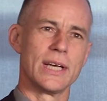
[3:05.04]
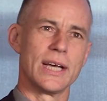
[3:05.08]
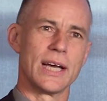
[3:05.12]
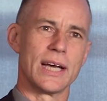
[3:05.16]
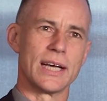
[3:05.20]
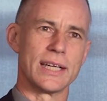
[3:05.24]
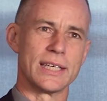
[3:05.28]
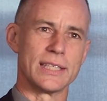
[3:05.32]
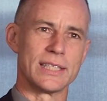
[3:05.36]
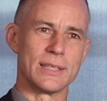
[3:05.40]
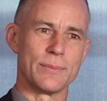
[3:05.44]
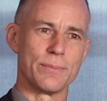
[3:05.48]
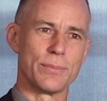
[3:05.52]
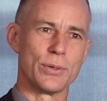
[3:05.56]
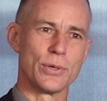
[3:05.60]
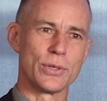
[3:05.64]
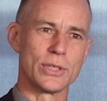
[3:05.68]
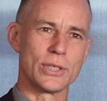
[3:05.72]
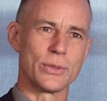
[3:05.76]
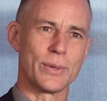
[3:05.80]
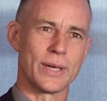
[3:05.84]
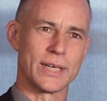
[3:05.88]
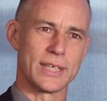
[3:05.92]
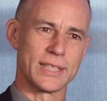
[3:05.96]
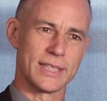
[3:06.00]
And it's important
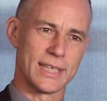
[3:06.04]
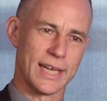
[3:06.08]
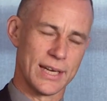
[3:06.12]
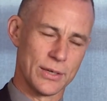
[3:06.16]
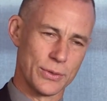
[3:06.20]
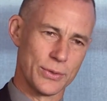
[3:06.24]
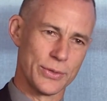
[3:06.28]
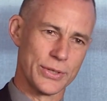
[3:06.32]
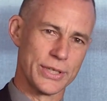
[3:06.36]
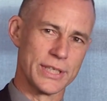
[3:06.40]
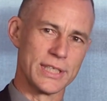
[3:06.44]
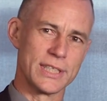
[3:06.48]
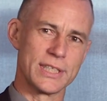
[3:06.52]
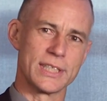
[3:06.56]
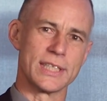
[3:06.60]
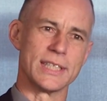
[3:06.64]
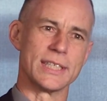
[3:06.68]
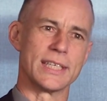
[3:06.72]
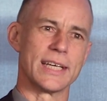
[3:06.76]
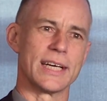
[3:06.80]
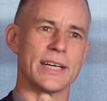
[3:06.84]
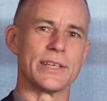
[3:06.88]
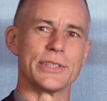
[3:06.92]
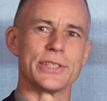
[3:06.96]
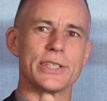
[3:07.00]
to understand all these
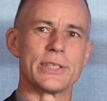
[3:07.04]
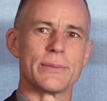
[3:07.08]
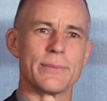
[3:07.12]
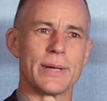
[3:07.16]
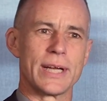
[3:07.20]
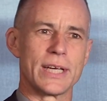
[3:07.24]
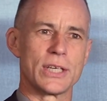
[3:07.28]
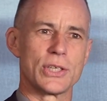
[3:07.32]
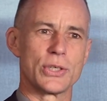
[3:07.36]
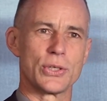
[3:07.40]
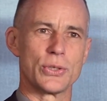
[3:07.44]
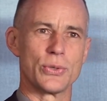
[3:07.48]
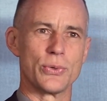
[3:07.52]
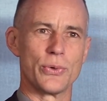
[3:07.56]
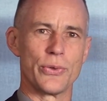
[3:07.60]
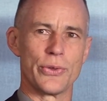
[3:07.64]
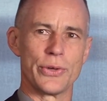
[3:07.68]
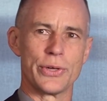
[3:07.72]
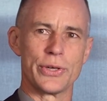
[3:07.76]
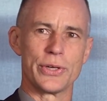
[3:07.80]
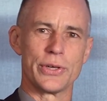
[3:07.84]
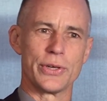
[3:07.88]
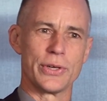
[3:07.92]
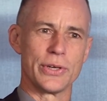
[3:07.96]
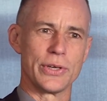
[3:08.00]
details to make sure
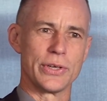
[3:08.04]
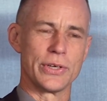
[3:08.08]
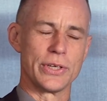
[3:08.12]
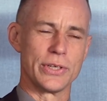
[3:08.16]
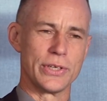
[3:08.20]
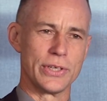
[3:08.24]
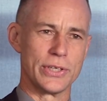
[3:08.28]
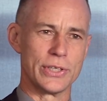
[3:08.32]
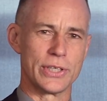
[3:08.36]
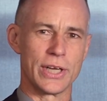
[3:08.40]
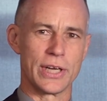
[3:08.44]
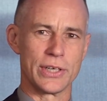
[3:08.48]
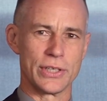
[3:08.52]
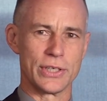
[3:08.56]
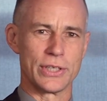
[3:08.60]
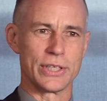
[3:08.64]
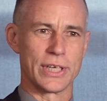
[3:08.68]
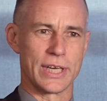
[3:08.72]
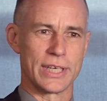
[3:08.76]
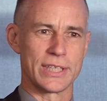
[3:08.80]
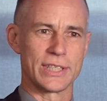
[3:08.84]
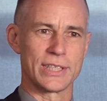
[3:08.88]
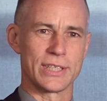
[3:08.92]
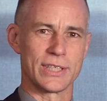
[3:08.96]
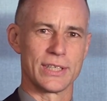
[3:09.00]
that you don't
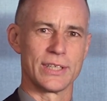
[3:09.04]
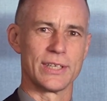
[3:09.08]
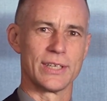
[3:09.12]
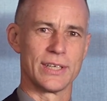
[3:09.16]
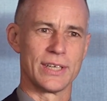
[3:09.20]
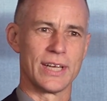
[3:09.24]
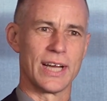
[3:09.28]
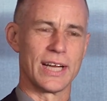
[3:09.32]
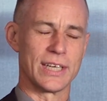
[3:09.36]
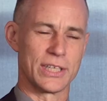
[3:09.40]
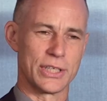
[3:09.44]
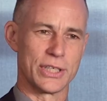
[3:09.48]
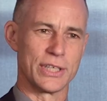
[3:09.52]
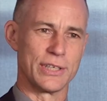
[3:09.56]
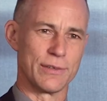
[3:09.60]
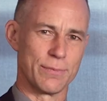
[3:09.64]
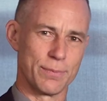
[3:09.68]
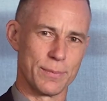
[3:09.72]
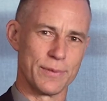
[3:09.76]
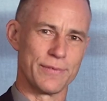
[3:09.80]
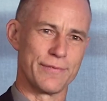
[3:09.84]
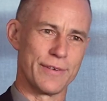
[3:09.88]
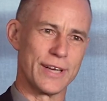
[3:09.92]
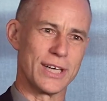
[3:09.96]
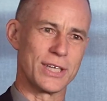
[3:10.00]
just achieve
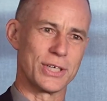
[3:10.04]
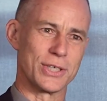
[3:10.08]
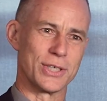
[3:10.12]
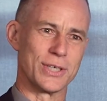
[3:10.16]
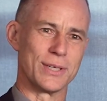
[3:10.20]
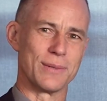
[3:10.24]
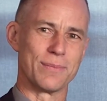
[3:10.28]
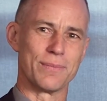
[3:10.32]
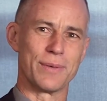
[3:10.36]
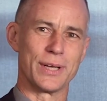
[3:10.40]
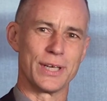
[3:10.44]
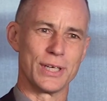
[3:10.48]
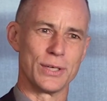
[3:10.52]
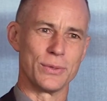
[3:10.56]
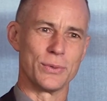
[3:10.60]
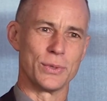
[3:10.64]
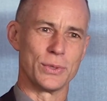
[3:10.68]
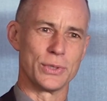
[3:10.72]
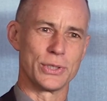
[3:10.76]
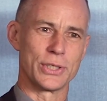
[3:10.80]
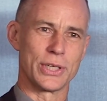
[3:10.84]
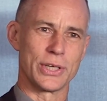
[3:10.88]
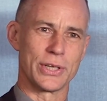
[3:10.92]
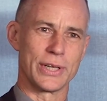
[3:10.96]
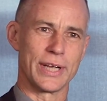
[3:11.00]
perfection, but you
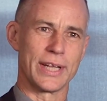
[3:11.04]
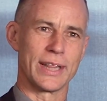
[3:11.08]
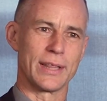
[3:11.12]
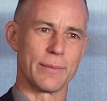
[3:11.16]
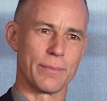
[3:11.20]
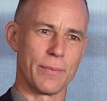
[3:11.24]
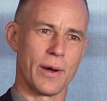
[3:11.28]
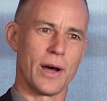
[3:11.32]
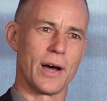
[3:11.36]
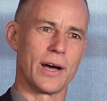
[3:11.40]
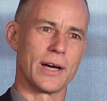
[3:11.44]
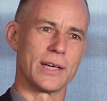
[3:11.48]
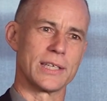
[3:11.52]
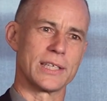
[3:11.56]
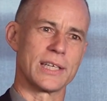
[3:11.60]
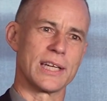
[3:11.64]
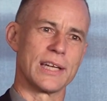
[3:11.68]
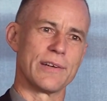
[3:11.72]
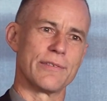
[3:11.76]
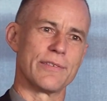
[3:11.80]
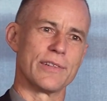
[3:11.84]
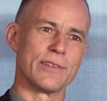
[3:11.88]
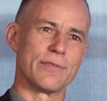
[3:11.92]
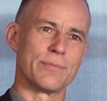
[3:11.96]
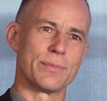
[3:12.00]
also get the highest
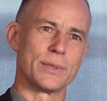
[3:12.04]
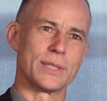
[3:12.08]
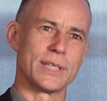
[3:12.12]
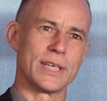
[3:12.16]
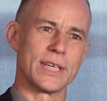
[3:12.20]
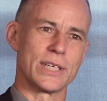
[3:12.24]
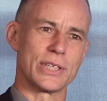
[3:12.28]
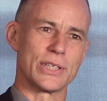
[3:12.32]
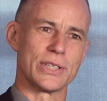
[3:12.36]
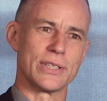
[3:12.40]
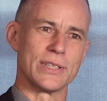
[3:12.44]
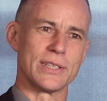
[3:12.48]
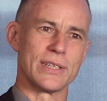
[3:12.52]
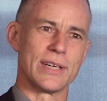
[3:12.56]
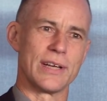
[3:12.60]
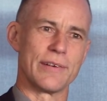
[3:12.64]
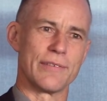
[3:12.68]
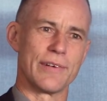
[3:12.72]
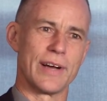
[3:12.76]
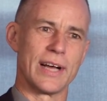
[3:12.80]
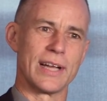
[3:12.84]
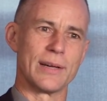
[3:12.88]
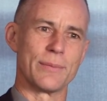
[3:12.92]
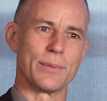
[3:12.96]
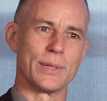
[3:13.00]
level of protection
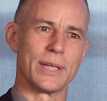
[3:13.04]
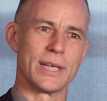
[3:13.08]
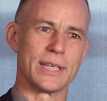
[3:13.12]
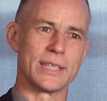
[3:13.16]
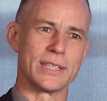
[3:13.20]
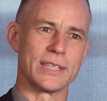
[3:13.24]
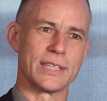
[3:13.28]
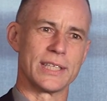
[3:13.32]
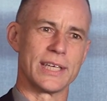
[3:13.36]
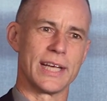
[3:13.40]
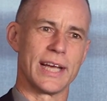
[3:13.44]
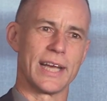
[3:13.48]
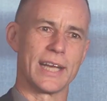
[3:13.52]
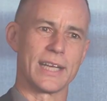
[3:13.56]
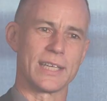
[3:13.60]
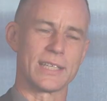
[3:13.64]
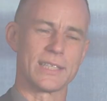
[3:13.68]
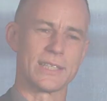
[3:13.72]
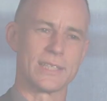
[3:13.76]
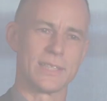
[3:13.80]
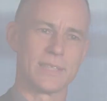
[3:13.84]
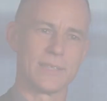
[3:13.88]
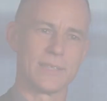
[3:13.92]
available under the Act.